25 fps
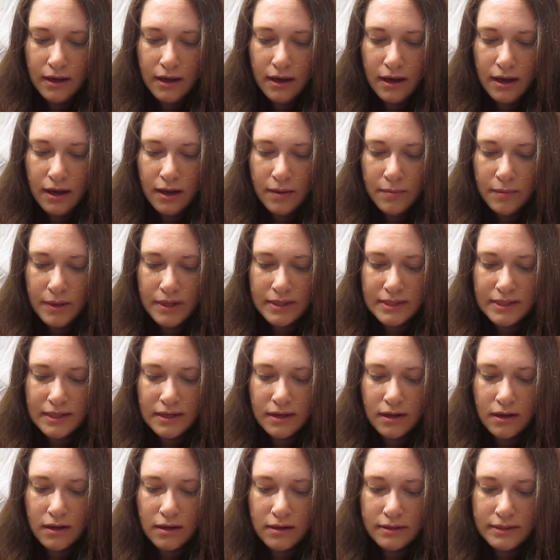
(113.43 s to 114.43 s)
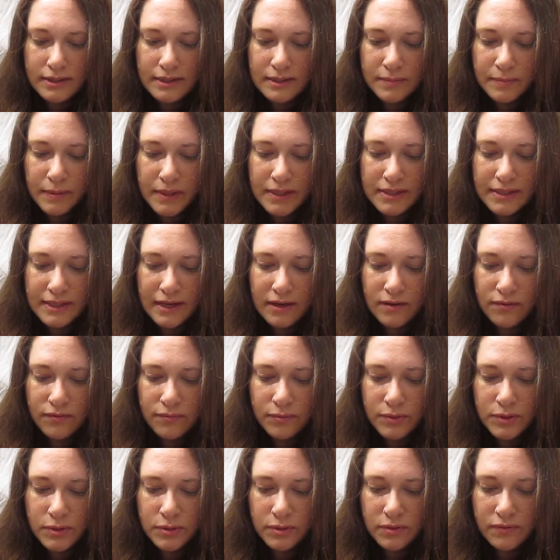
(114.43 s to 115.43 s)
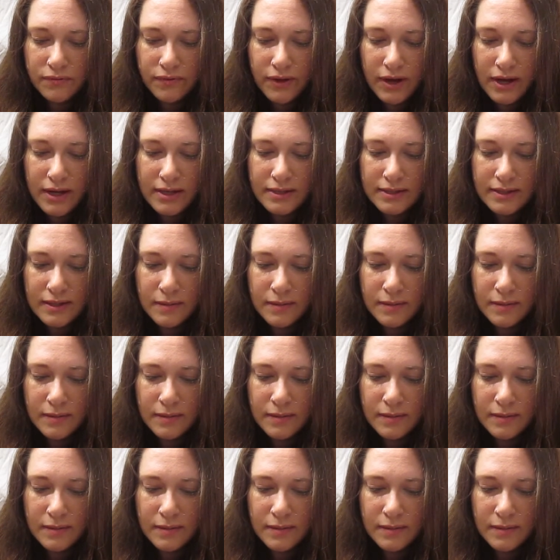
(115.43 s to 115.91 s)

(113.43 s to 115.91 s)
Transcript: As an artist myself, would you advise